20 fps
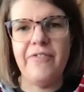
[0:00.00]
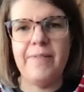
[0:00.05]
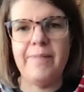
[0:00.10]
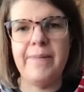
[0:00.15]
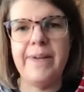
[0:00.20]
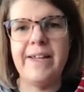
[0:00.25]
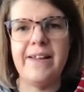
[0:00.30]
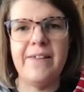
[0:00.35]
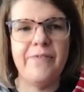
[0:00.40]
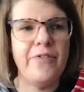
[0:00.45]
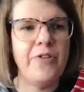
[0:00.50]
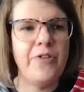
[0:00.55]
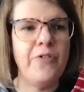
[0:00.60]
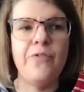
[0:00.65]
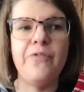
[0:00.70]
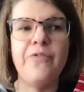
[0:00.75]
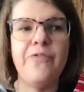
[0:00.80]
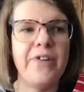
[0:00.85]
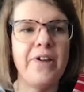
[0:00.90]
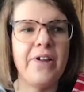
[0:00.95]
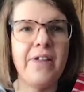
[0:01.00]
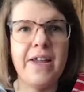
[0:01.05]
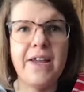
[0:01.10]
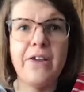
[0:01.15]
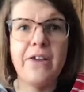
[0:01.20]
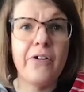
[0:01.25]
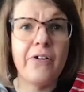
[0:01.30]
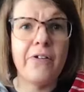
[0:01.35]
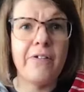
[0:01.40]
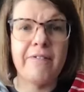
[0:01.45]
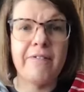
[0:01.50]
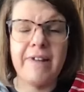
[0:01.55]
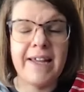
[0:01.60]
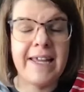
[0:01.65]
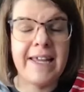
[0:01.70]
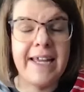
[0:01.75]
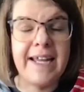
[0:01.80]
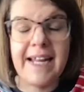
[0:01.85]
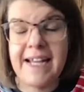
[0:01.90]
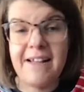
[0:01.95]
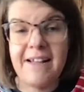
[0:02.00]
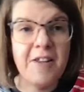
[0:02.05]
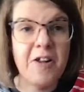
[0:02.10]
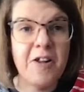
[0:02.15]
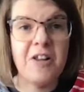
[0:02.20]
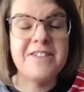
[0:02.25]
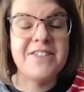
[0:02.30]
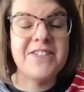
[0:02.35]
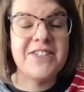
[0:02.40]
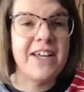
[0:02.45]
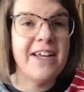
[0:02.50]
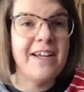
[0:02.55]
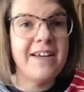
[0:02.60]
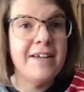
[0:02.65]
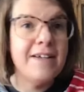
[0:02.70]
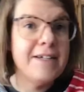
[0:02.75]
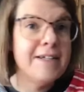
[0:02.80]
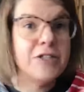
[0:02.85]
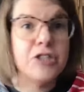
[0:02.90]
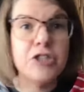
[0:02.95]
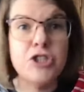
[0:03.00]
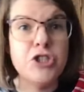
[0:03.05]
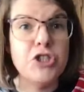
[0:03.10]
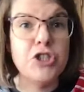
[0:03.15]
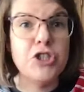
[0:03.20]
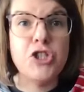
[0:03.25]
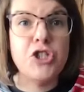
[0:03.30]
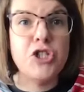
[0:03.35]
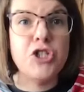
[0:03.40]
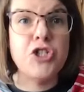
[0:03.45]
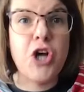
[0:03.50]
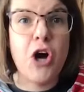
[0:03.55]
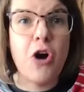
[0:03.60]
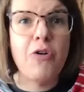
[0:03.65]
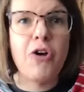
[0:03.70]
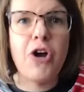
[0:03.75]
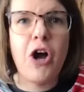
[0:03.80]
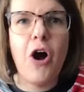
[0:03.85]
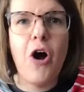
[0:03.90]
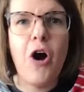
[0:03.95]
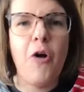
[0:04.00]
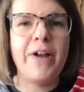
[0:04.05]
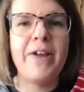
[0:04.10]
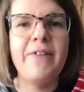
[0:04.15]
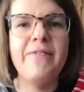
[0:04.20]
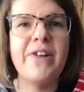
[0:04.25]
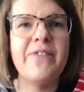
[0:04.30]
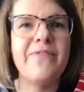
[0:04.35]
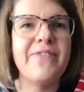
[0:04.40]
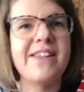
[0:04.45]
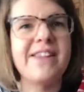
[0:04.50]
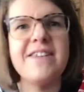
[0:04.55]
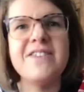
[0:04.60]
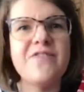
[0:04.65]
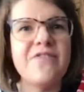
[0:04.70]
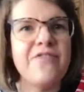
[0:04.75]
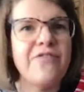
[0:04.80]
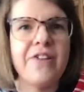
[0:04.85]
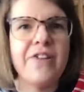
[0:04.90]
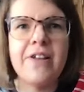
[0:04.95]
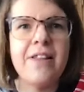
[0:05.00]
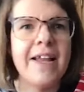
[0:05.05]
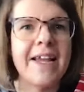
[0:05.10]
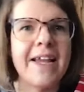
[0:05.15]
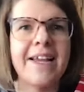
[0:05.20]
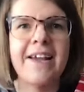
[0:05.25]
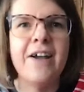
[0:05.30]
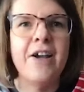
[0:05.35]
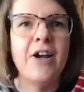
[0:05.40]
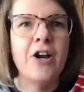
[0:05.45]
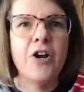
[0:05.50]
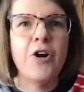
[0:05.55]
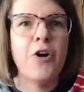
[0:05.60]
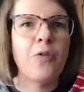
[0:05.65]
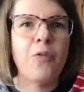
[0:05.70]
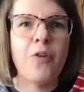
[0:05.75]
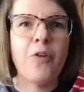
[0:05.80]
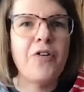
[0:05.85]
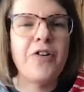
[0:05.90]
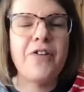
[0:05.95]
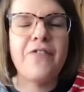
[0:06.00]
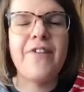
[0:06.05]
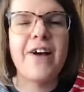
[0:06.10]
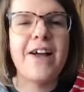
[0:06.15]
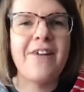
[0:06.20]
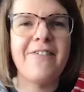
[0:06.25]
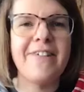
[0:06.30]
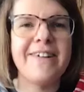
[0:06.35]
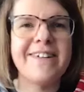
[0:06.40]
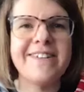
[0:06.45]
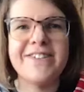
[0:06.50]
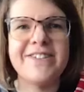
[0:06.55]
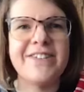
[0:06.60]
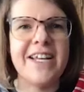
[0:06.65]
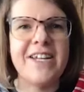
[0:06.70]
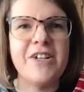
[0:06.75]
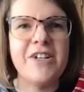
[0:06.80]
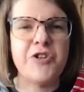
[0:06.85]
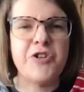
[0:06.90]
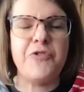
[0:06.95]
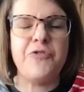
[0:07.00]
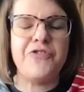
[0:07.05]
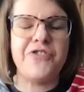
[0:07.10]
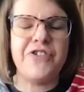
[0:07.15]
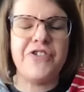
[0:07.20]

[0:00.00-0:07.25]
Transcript: If you feel like you're getting a little sick, don't go, even if it doesn't feel like coronavirus issues,